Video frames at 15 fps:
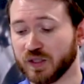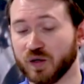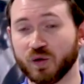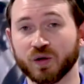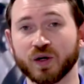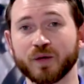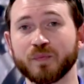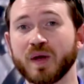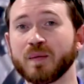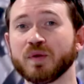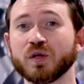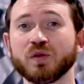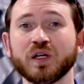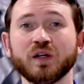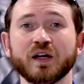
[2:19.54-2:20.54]
Or maybe
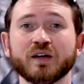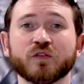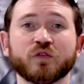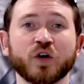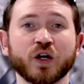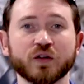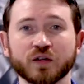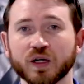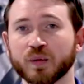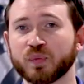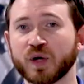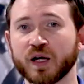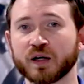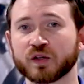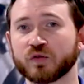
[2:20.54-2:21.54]
you need to invert a
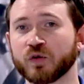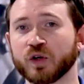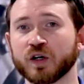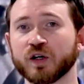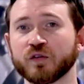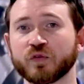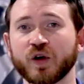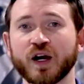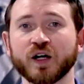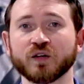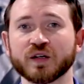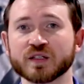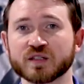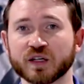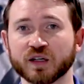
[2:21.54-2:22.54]
product for air
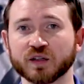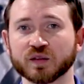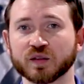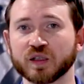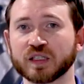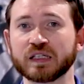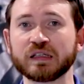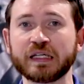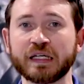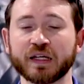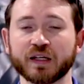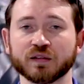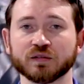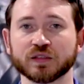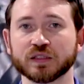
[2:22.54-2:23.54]
rinsing and
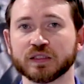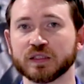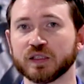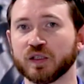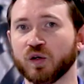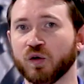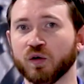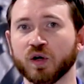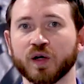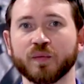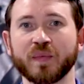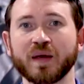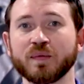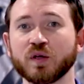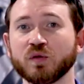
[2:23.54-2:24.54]
cleaning. Or
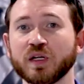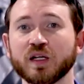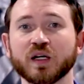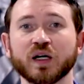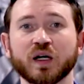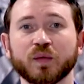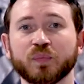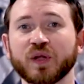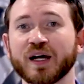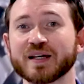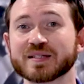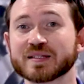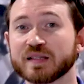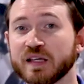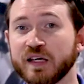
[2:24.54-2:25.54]
maybe you need to apply a
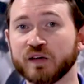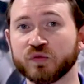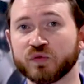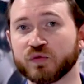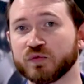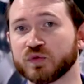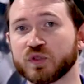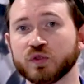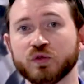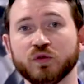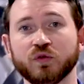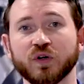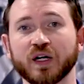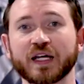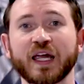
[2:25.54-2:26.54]
sleeve
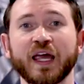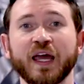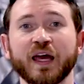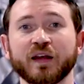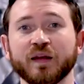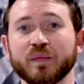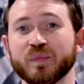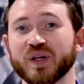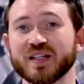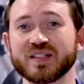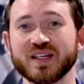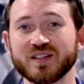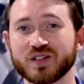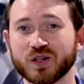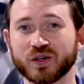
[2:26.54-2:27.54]
to a can, but it's
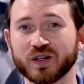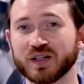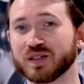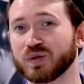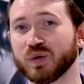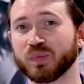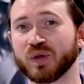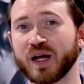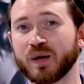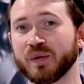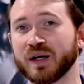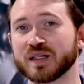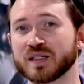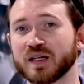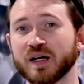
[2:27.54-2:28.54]
easier to apply
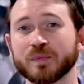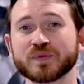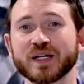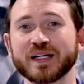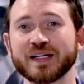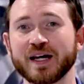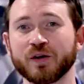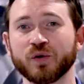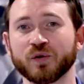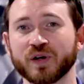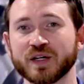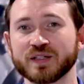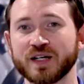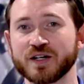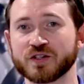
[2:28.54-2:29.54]
when it's in an upside down
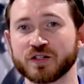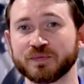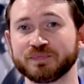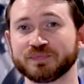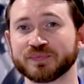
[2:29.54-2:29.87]
orientation.